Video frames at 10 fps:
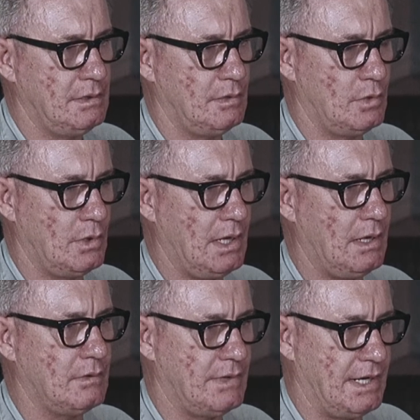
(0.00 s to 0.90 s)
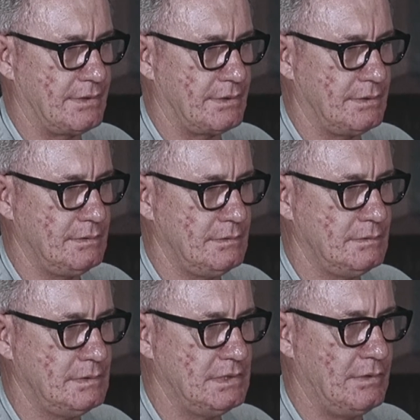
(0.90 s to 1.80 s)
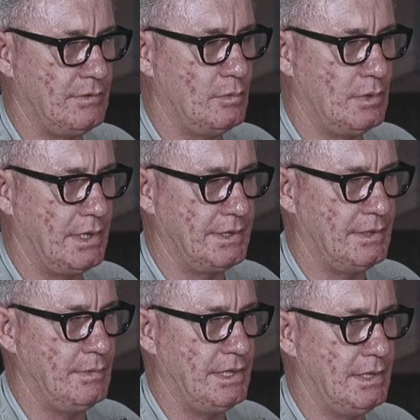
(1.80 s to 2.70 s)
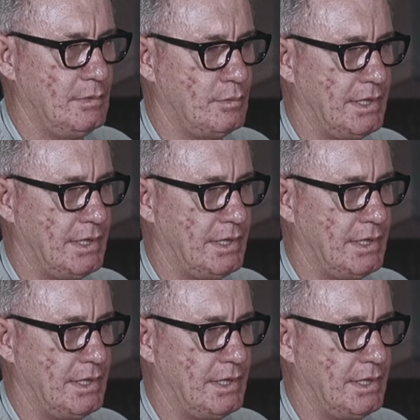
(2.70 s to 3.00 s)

a morale factor if you bring them in and